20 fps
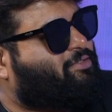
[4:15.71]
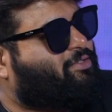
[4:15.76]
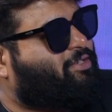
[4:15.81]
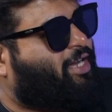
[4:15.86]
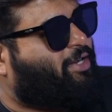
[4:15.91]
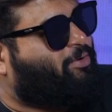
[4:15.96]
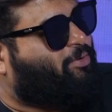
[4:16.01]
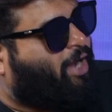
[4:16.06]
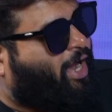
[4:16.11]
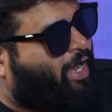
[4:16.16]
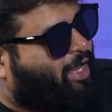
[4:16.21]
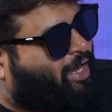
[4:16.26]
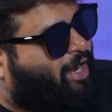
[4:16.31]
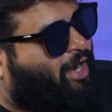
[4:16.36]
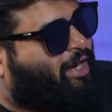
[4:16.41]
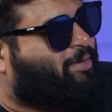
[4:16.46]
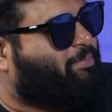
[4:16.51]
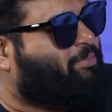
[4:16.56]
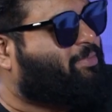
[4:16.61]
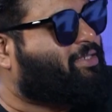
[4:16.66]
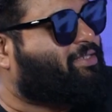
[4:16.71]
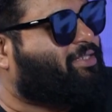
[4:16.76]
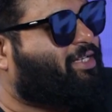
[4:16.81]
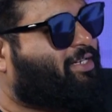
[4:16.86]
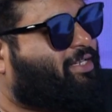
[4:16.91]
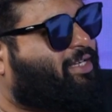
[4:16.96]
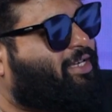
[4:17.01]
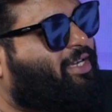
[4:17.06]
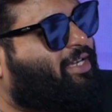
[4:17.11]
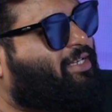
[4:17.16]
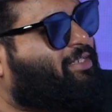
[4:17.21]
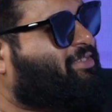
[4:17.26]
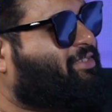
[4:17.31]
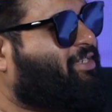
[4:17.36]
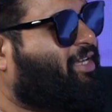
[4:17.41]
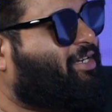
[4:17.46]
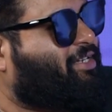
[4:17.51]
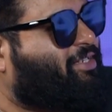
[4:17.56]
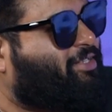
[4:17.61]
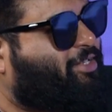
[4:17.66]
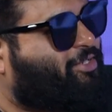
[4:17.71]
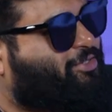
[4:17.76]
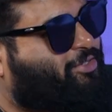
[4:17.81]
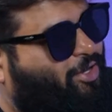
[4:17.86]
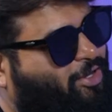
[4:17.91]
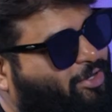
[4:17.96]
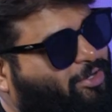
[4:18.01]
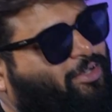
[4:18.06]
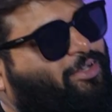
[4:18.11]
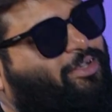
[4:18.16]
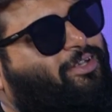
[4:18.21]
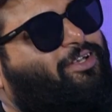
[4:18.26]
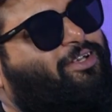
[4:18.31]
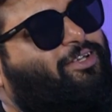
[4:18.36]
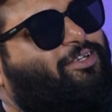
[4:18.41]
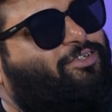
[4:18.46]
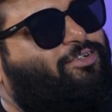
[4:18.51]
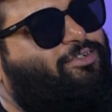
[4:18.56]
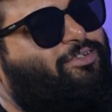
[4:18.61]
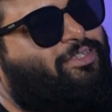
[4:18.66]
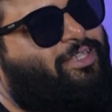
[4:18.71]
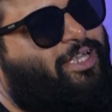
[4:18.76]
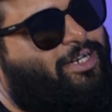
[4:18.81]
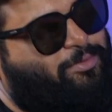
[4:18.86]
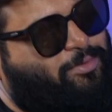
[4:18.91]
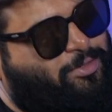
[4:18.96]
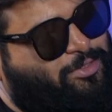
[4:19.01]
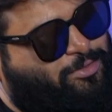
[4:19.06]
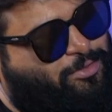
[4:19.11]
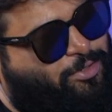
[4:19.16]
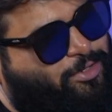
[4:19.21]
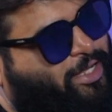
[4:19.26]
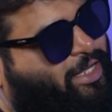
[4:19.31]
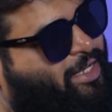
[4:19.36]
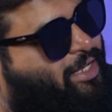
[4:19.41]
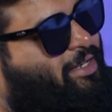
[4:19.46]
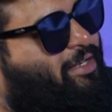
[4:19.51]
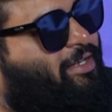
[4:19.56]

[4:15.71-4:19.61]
so I can't miss that kick and snare in the song. So that was going,